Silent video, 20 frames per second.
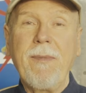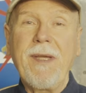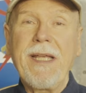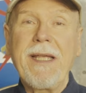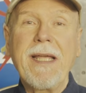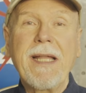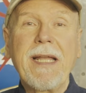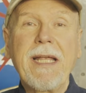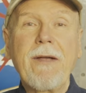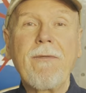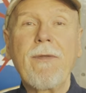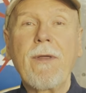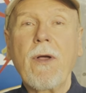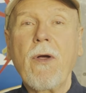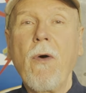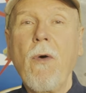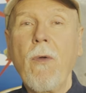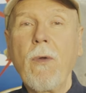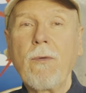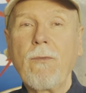beginning of the
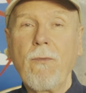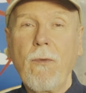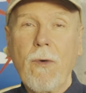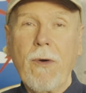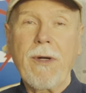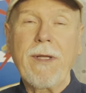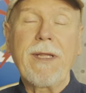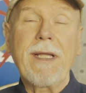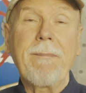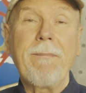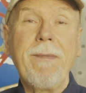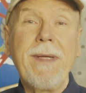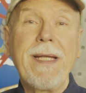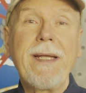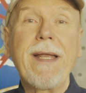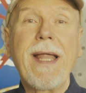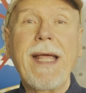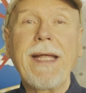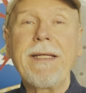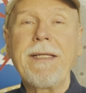Cold War in the
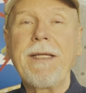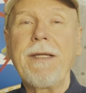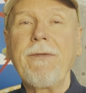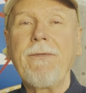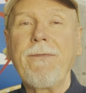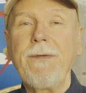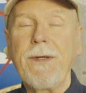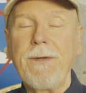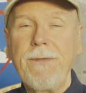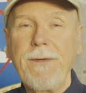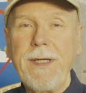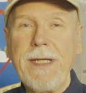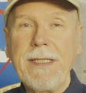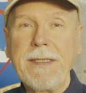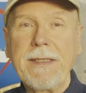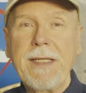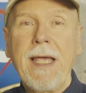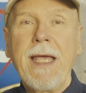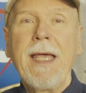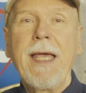
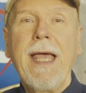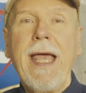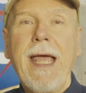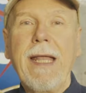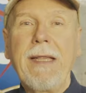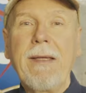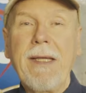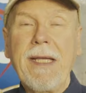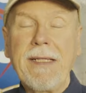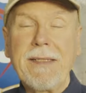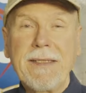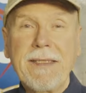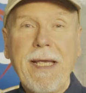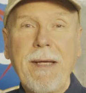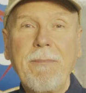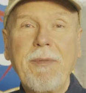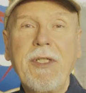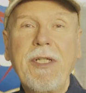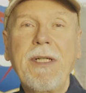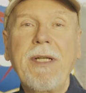mid-1950s and the
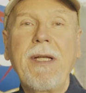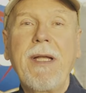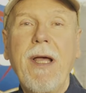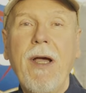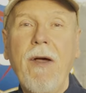inception